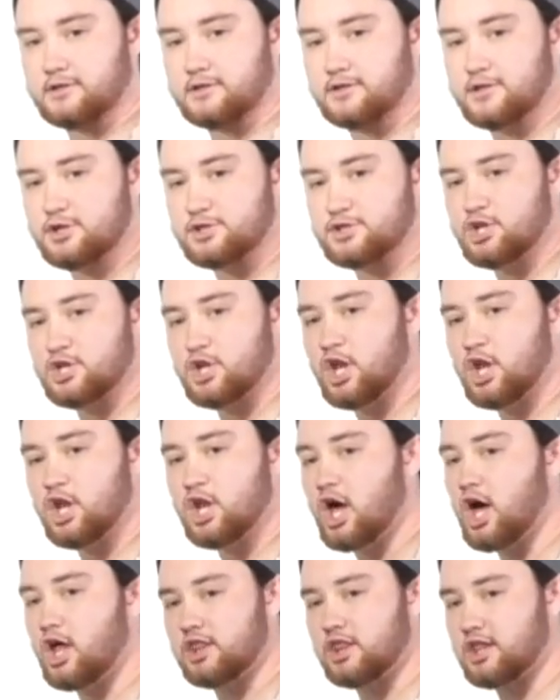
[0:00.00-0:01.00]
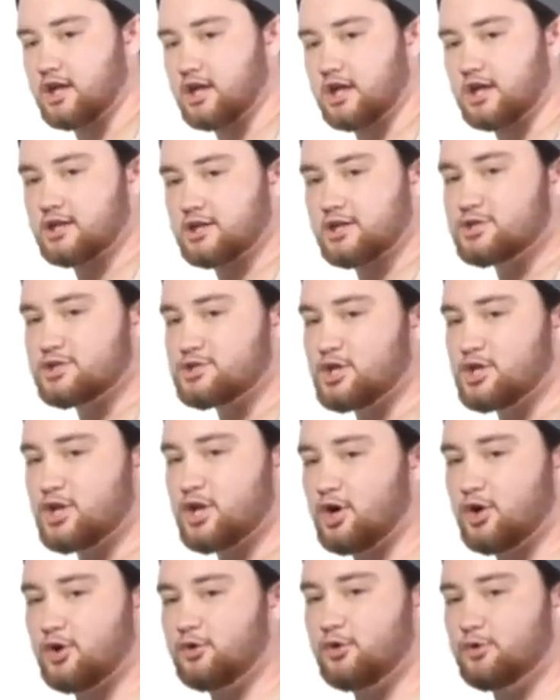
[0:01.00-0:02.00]
There's nothing there's
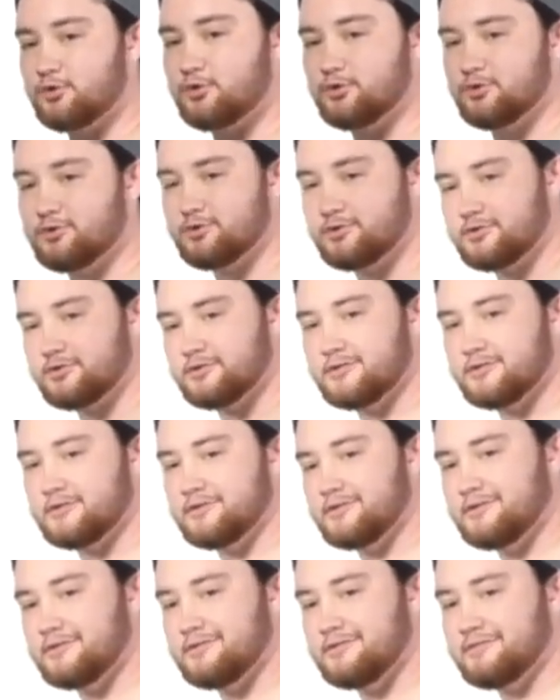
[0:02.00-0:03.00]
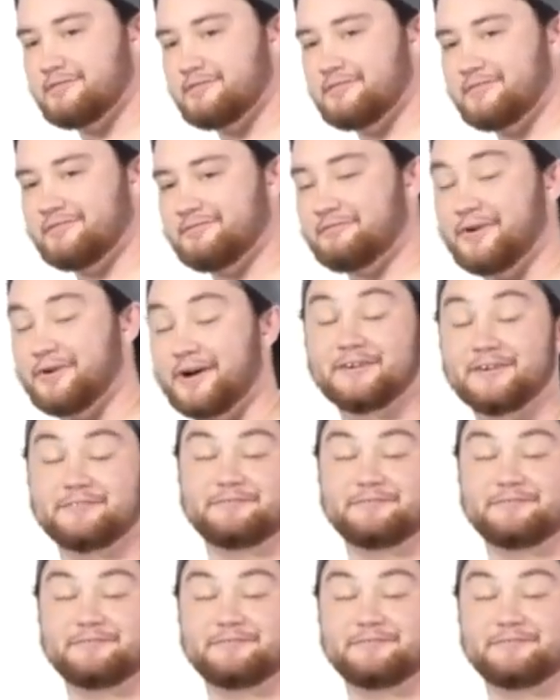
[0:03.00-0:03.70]
no, wow.